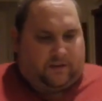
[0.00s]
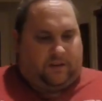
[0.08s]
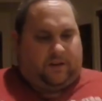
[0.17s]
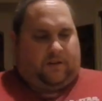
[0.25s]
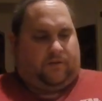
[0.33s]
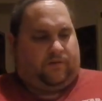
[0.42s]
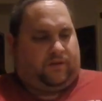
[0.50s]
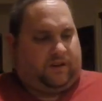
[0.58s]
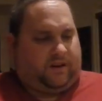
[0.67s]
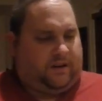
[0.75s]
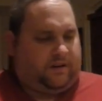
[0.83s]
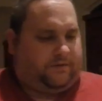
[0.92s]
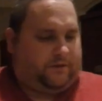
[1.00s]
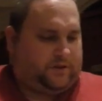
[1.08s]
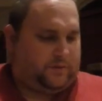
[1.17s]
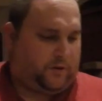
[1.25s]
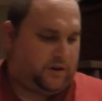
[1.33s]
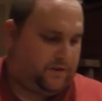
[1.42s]
you know, the
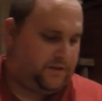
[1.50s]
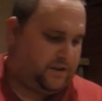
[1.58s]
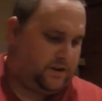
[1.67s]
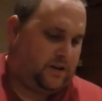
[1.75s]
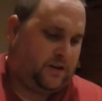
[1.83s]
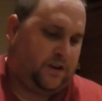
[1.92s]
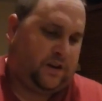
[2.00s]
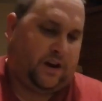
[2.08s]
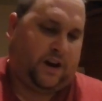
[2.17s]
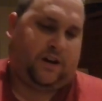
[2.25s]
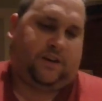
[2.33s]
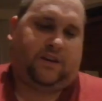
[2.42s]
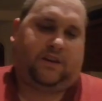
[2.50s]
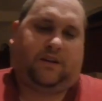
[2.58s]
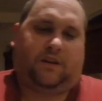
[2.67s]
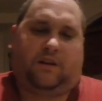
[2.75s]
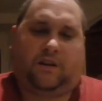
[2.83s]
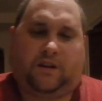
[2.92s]
first part of it, and then